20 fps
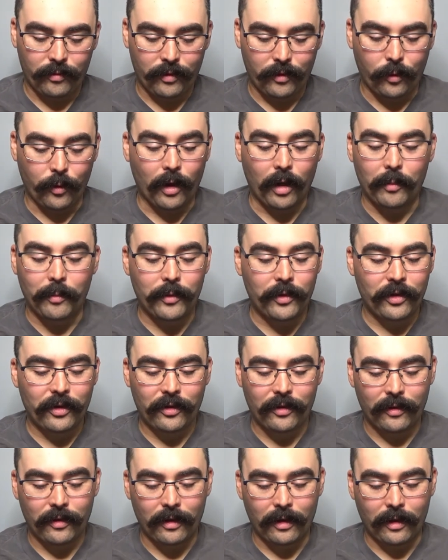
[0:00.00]

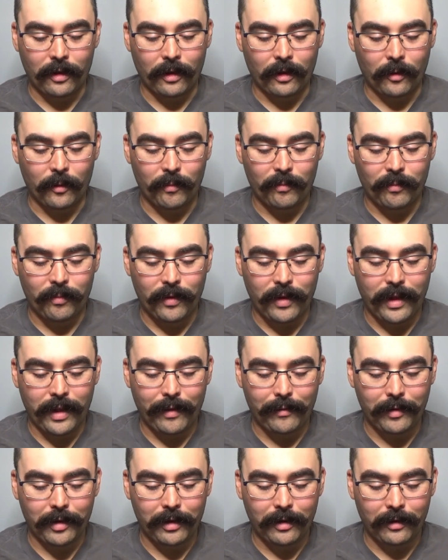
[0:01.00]
grubs, or they
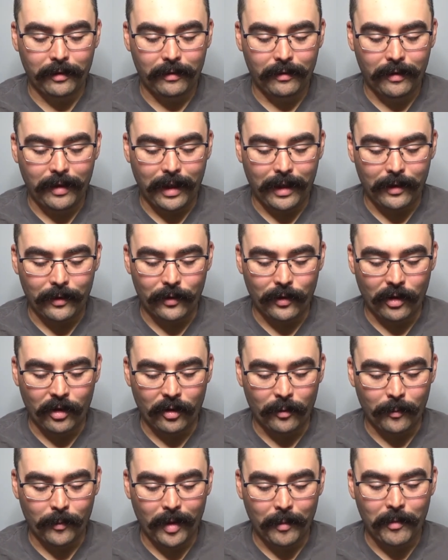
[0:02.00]
have little tails on
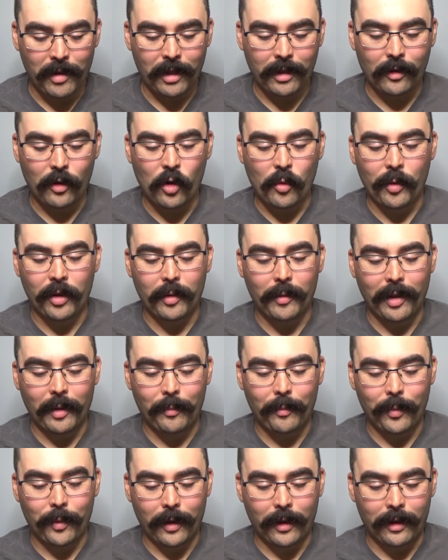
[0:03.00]
them. I'm not going to open them
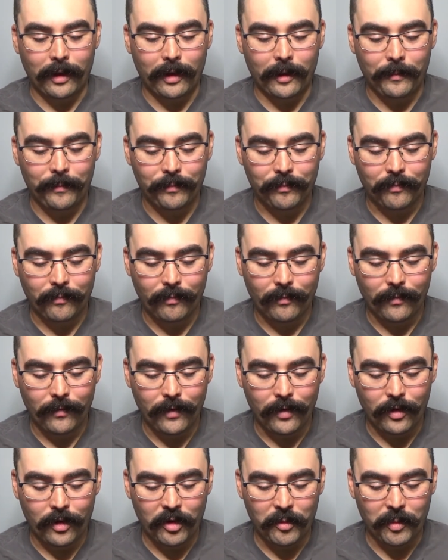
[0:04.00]
up
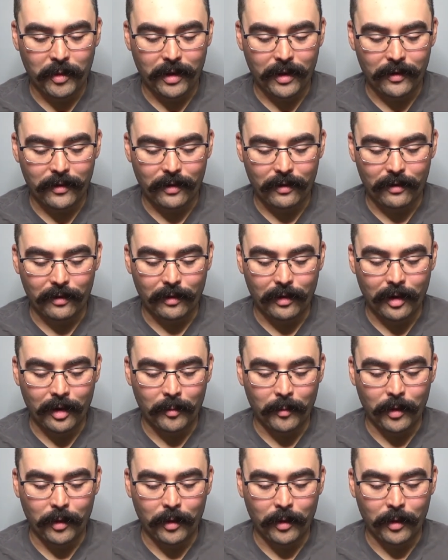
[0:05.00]
just because there's a lot of them